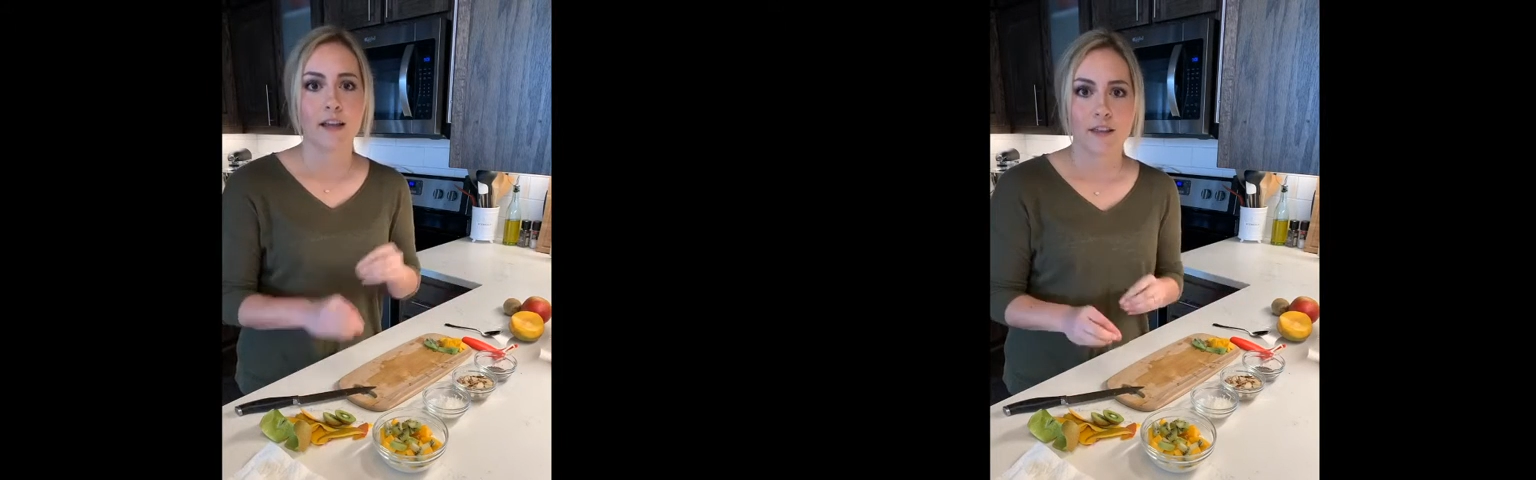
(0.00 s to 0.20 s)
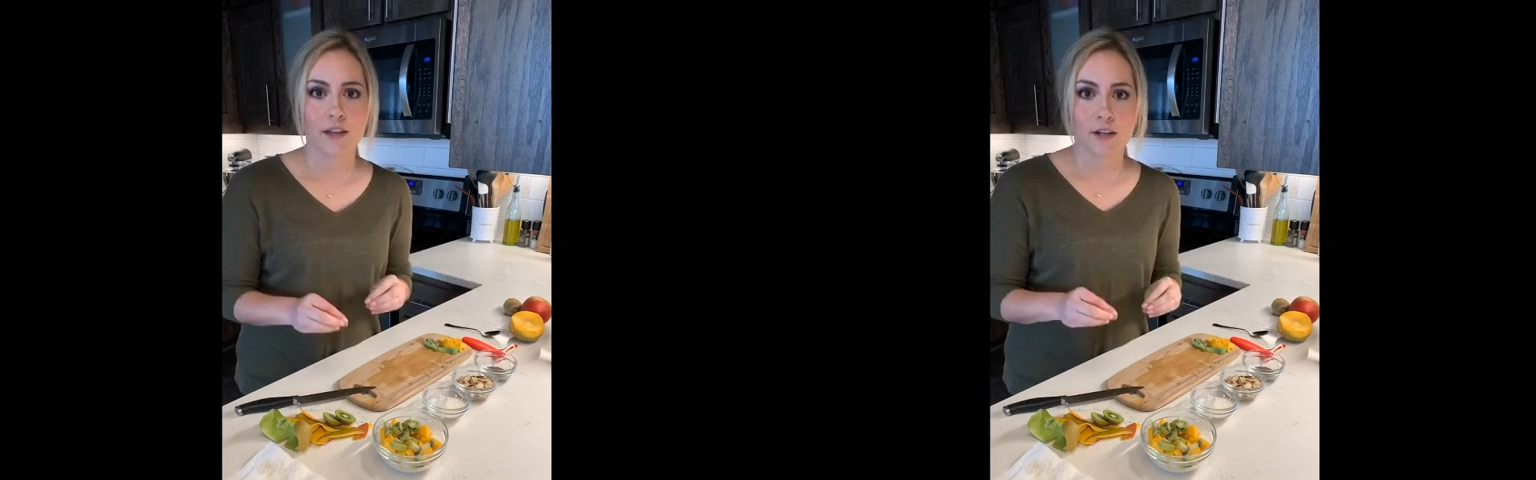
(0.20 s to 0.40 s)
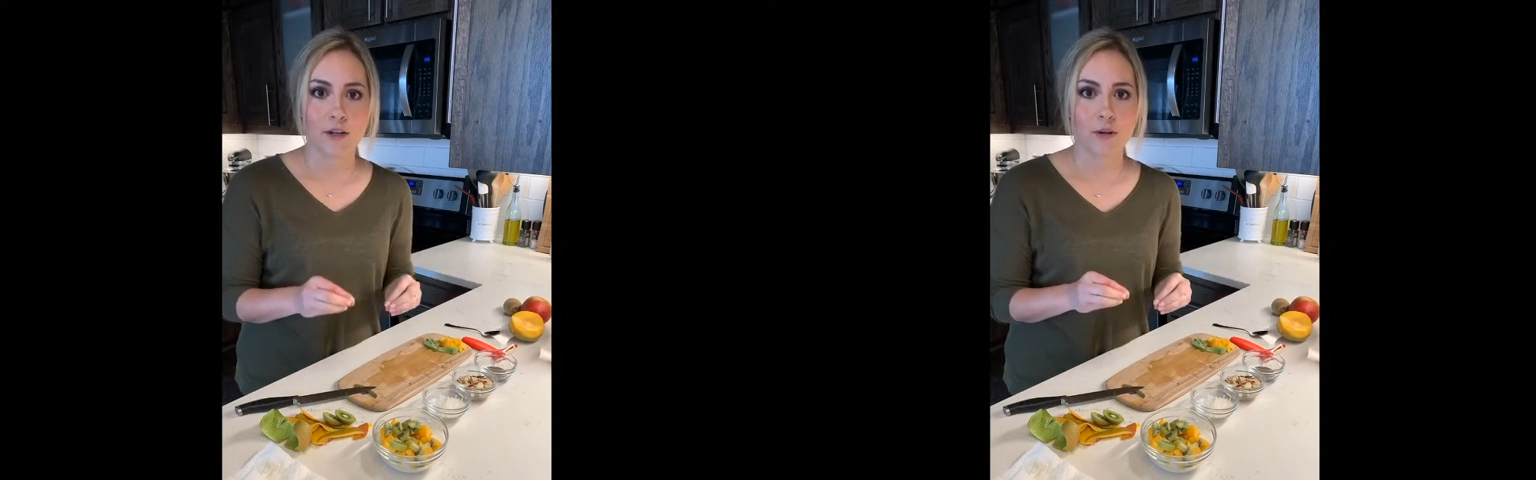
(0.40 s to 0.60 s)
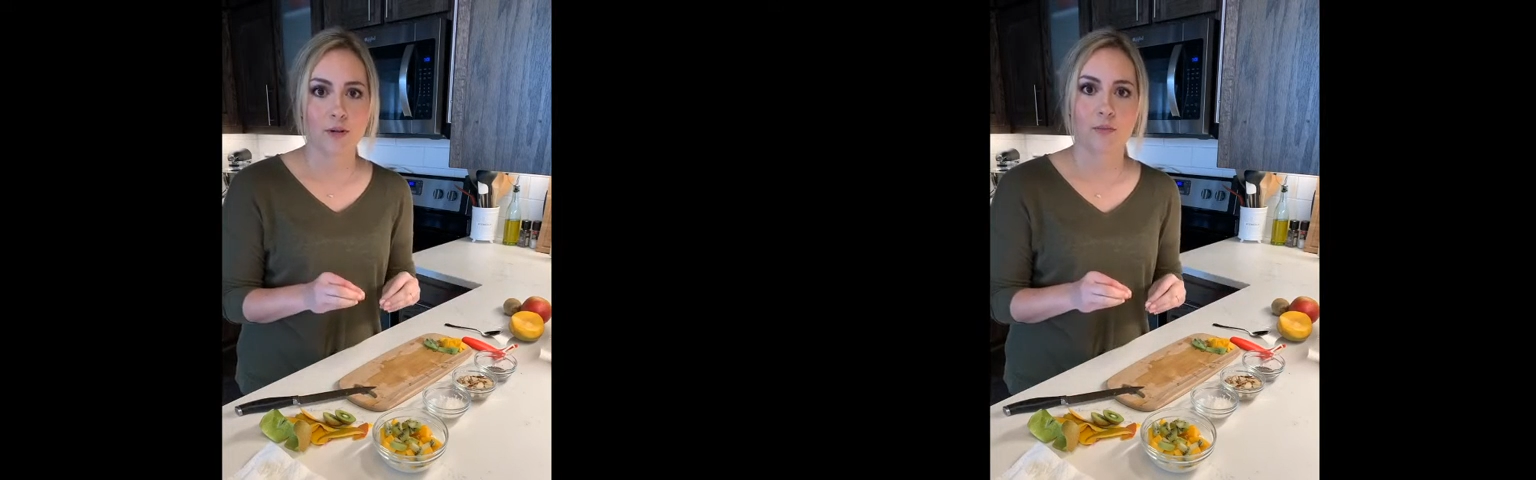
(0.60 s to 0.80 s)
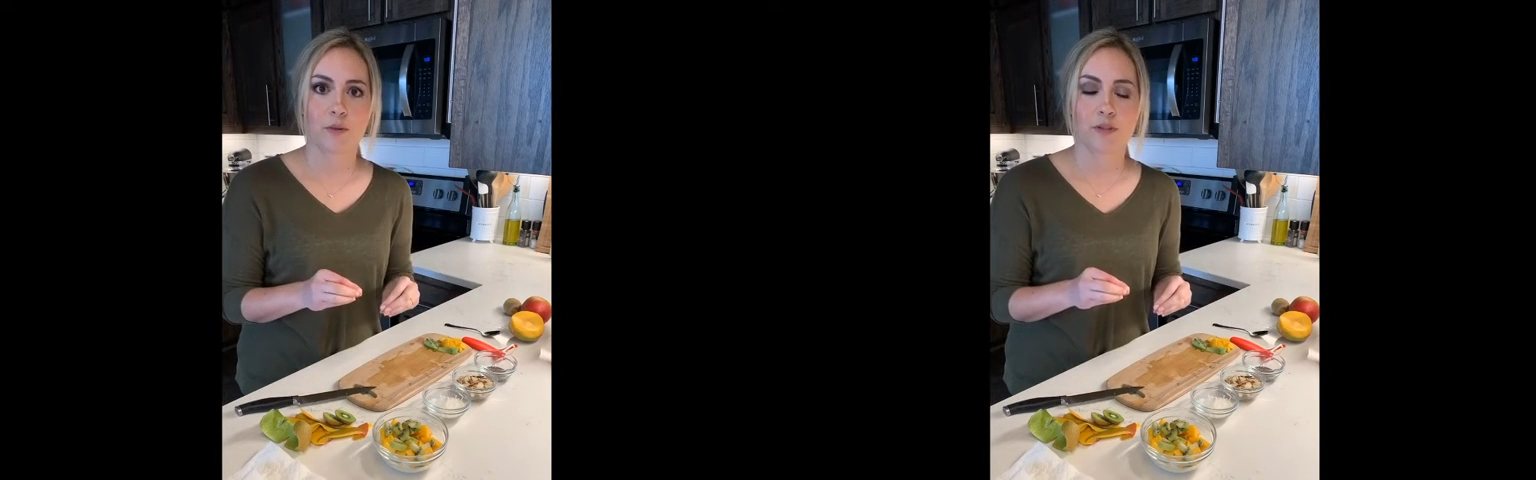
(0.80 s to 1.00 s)
their
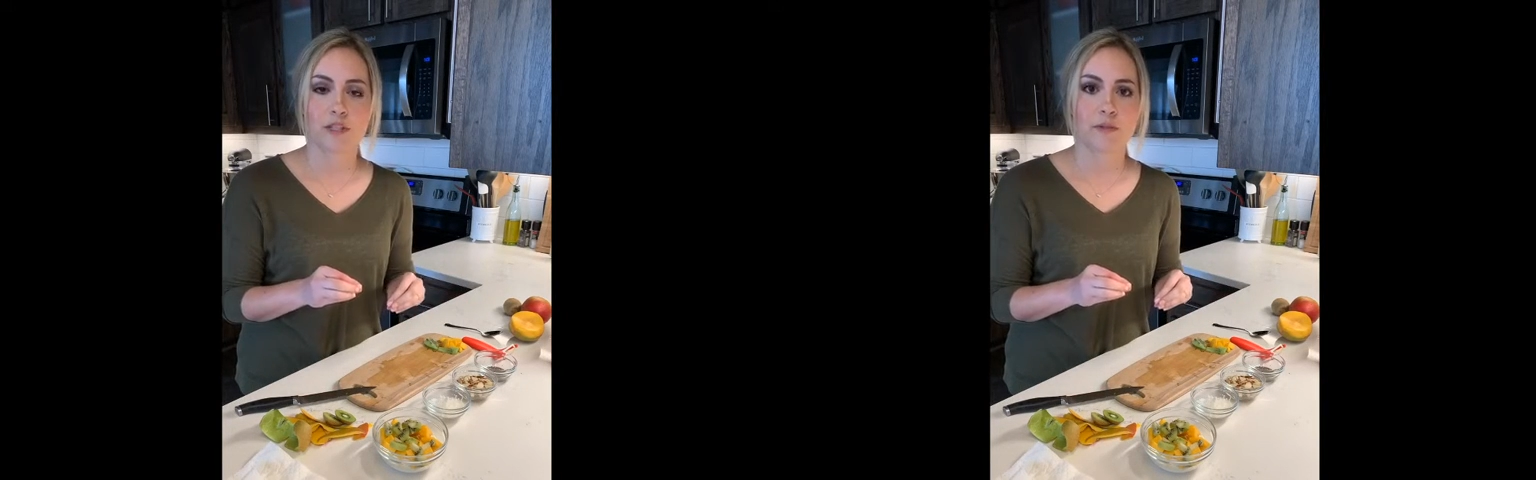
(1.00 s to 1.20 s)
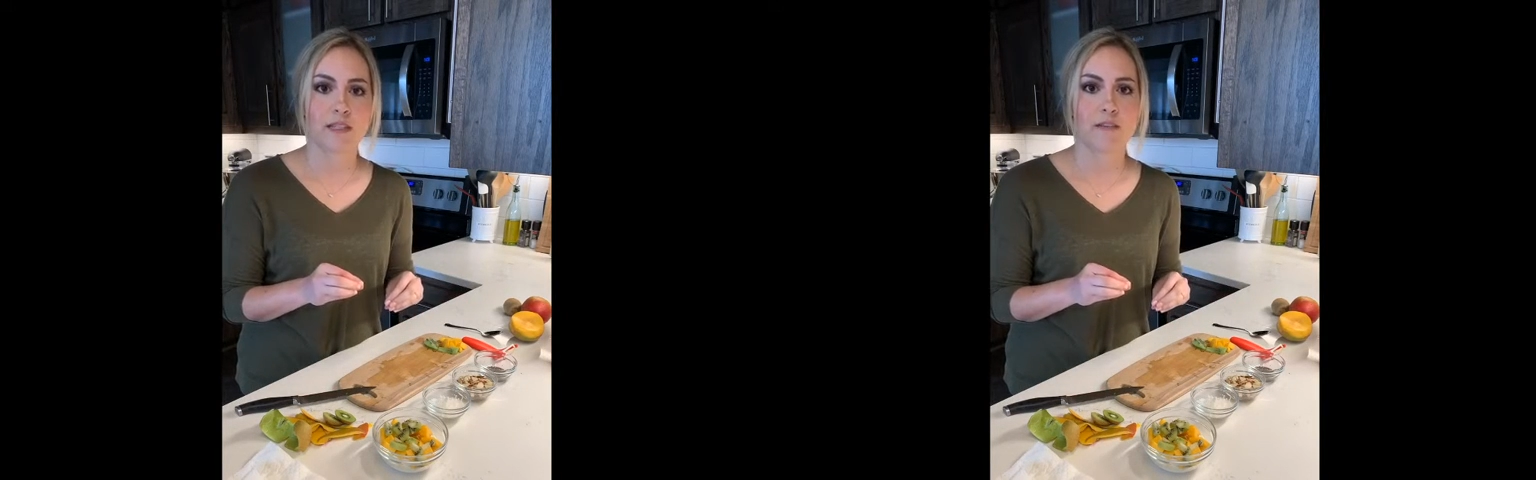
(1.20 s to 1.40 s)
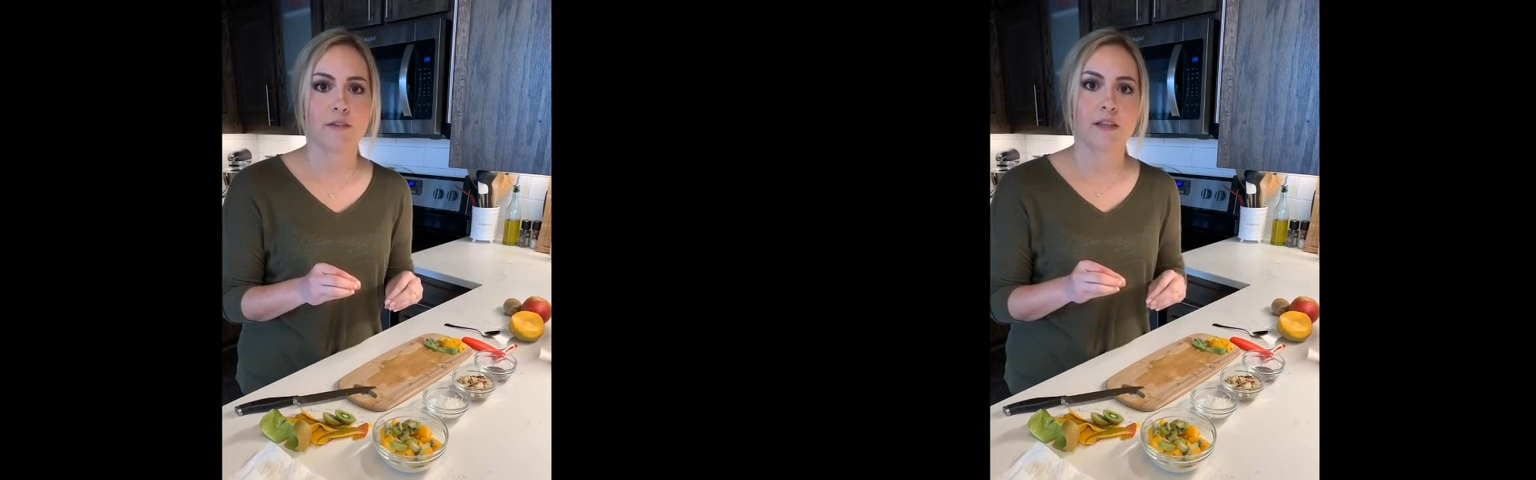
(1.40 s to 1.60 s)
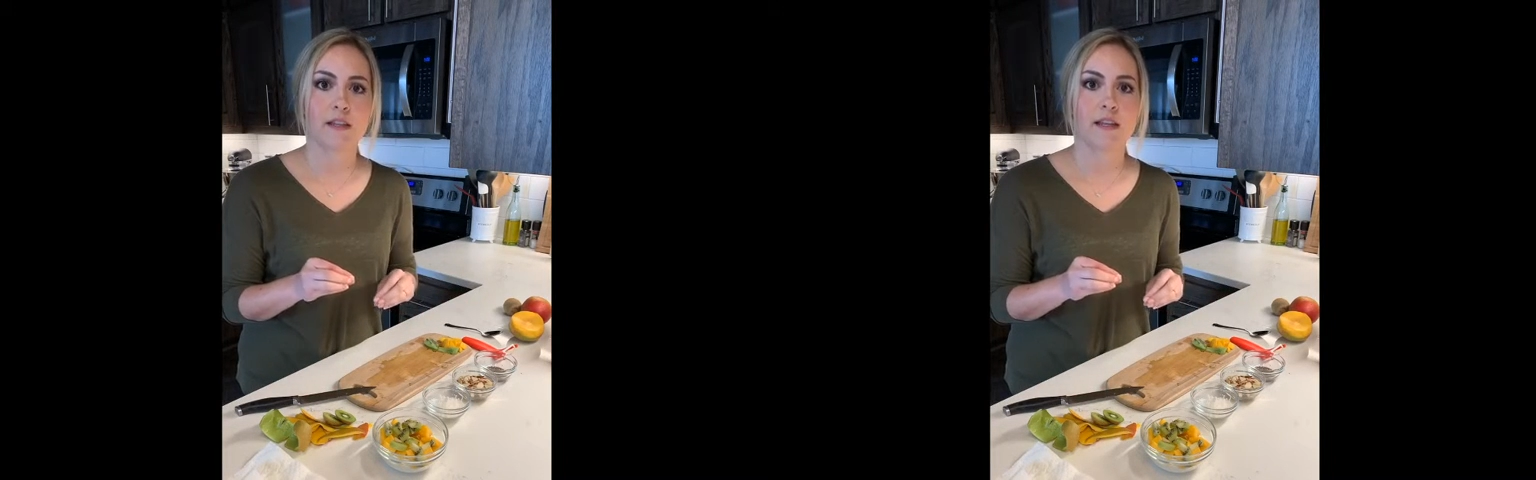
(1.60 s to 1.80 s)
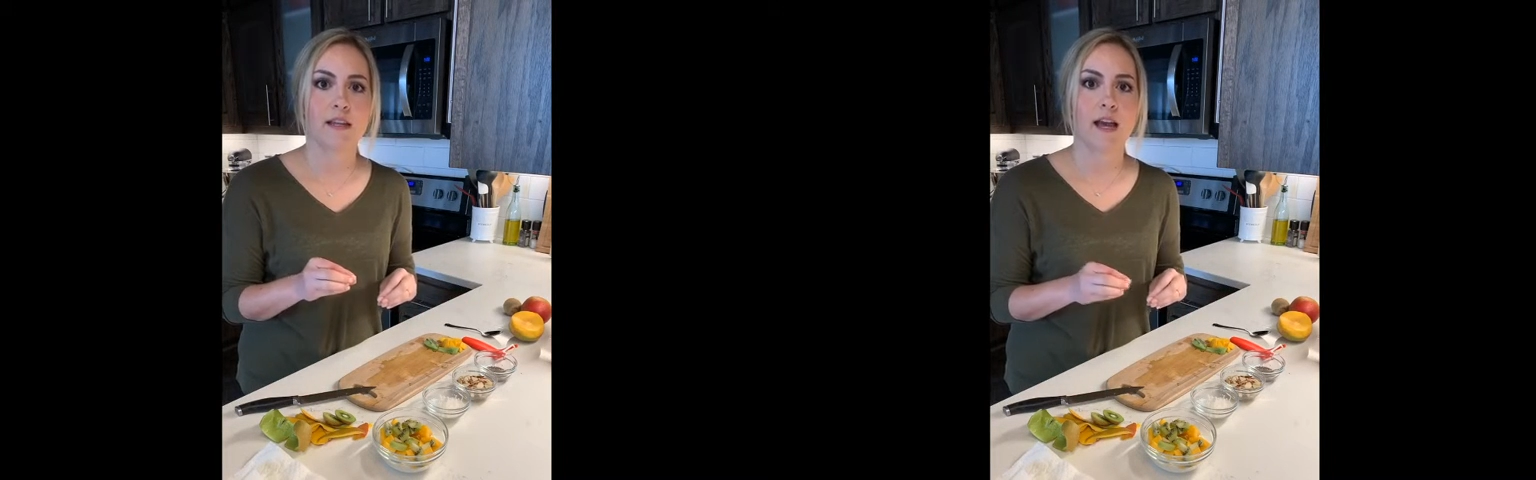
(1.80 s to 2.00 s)
yogurt bowls
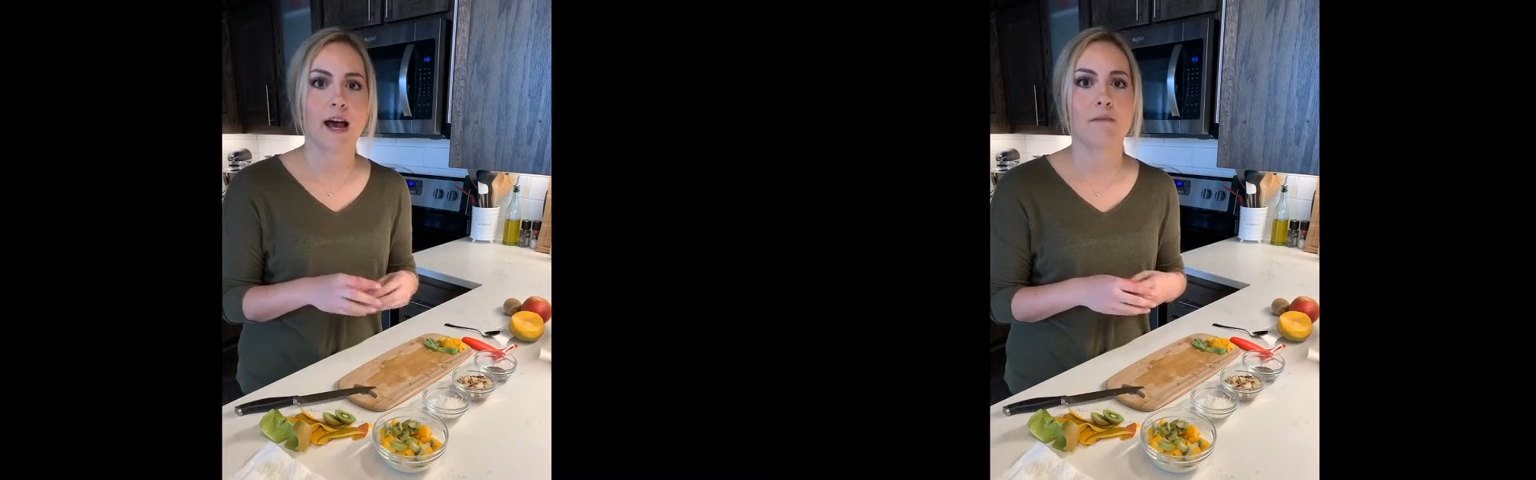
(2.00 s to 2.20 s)
specifically,